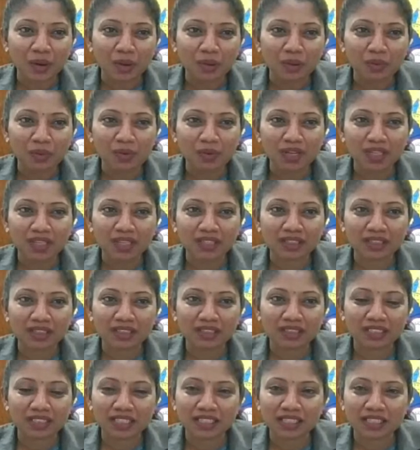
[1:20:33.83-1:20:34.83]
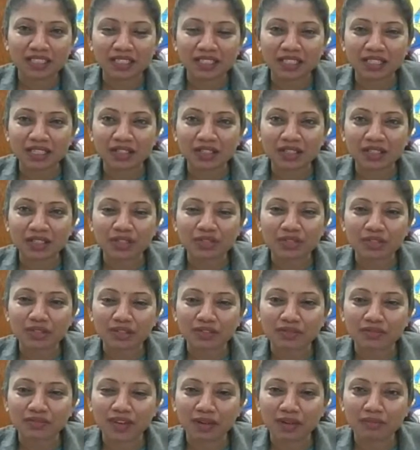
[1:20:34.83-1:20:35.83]
over these years
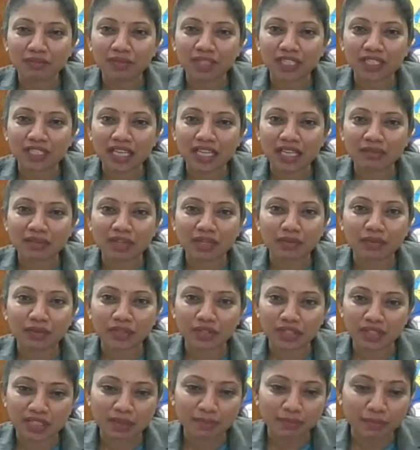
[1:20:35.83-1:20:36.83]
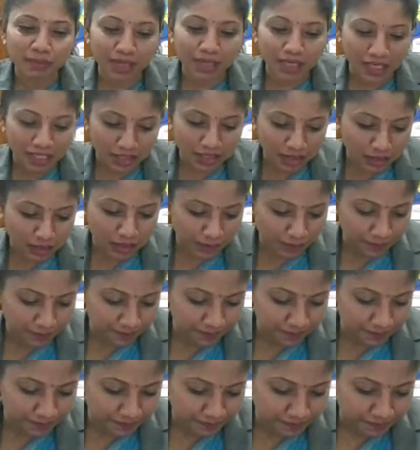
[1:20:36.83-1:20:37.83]
from the time I was a sub-collector.